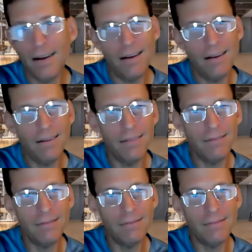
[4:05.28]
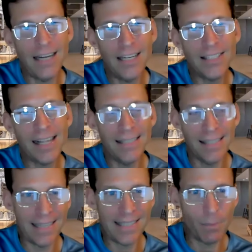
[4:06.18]
then I just let,
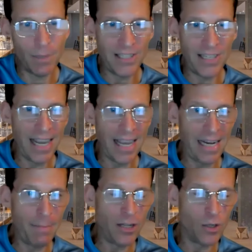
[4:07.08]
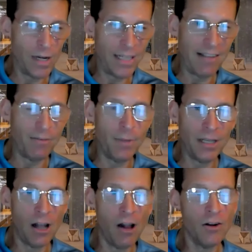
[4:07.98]
let someone sing it and he made $27
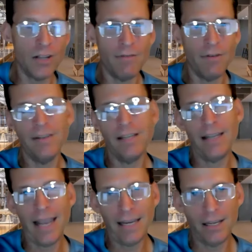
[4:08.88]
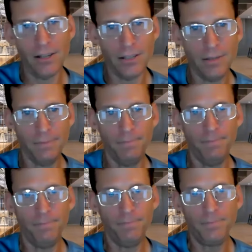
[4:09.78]
million off of it in eight years.
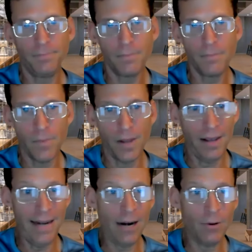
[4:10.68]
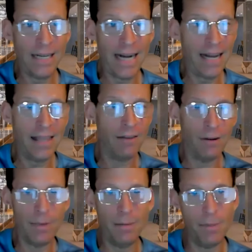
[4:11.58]
And I don't get anything
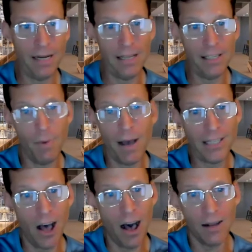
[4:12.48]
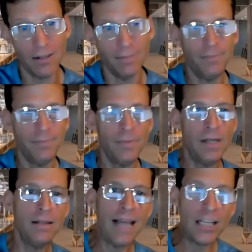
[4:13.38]
from it, but it's my song.
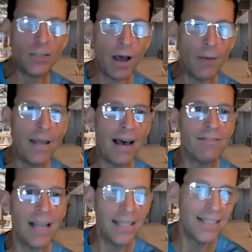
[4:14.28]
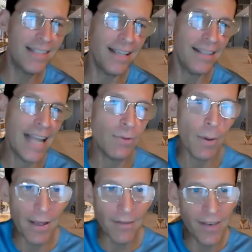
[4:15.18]
That's why we have licensing. That's
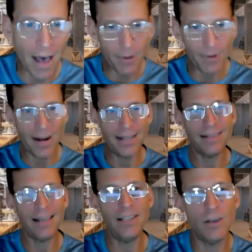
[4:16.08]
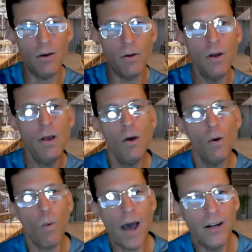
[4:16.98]
why we have copyrights. And so,
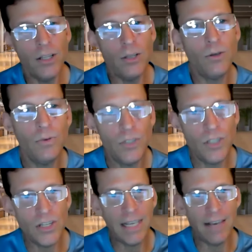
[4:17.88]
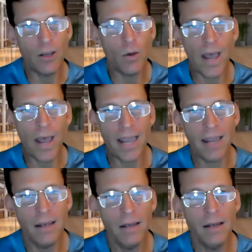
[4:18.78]
why are you just giving
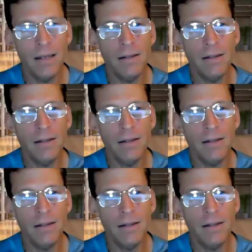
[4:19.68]
away